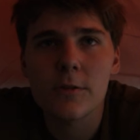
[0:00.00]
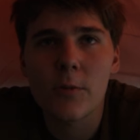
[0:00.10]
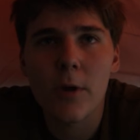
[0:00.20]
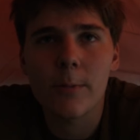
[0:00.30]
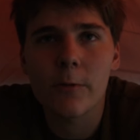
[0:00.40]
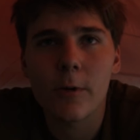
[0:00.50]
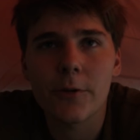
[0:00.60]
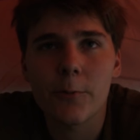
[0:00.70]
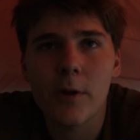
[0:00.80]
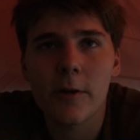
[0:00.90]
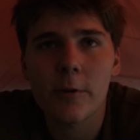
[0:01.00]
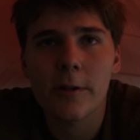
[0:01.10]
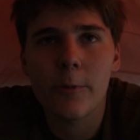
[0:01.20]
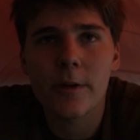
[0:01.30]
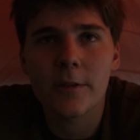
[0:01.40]
So you're probably wondering why I
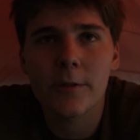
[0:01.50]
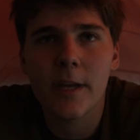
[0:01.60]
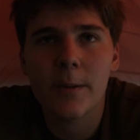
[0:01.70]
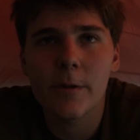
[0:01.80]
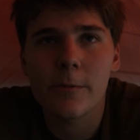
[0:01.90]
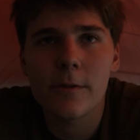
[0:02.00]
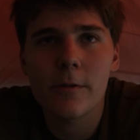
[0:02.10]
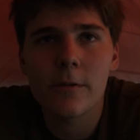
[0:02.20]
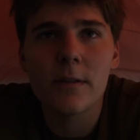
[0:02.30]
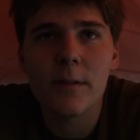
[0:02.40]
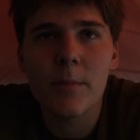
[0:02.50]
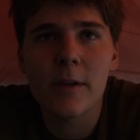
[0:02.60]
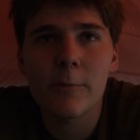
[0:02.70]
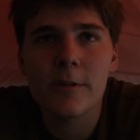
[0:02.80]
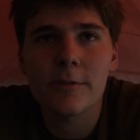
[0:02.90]
really want to go camping with you. The
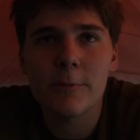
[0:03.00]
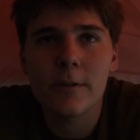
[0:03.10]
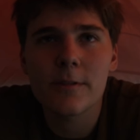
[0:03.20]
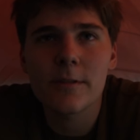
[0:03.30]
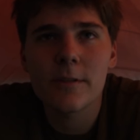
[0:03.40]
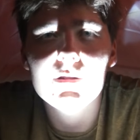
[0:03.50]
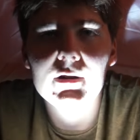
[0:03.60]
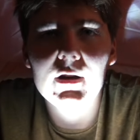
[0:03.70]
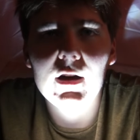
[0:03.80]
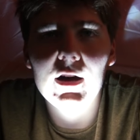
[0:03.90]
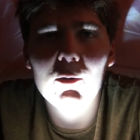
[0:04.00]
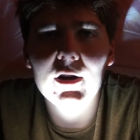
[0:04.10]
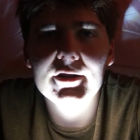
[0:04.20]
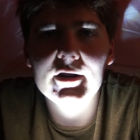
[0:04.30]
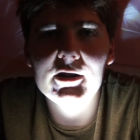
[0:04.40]
main reason was, oh,
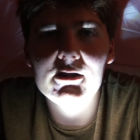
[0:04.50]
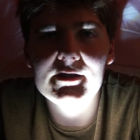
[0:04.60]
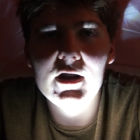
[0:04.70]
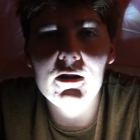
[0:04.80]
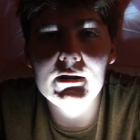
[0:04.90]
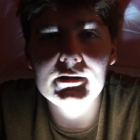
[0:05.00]
I want to tell you a scary